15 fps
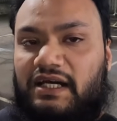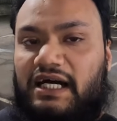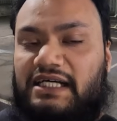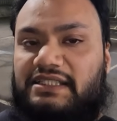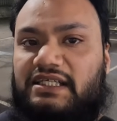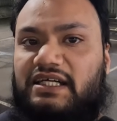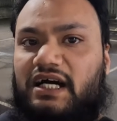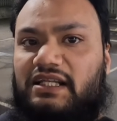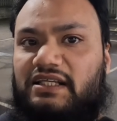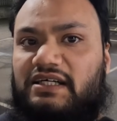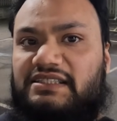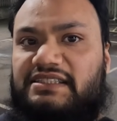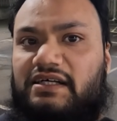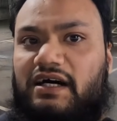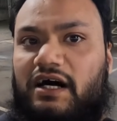And the
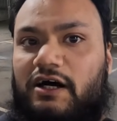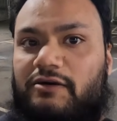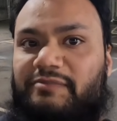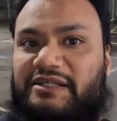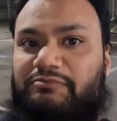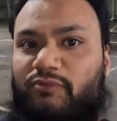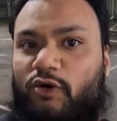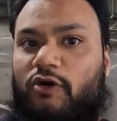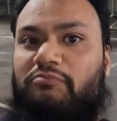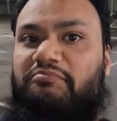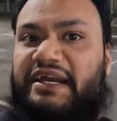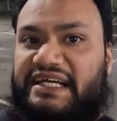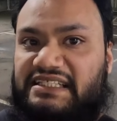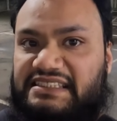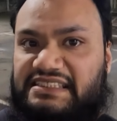colours are a bit more
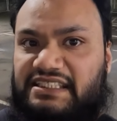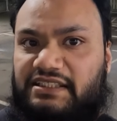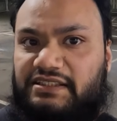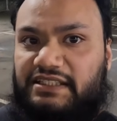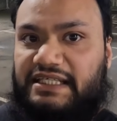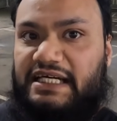mixed. You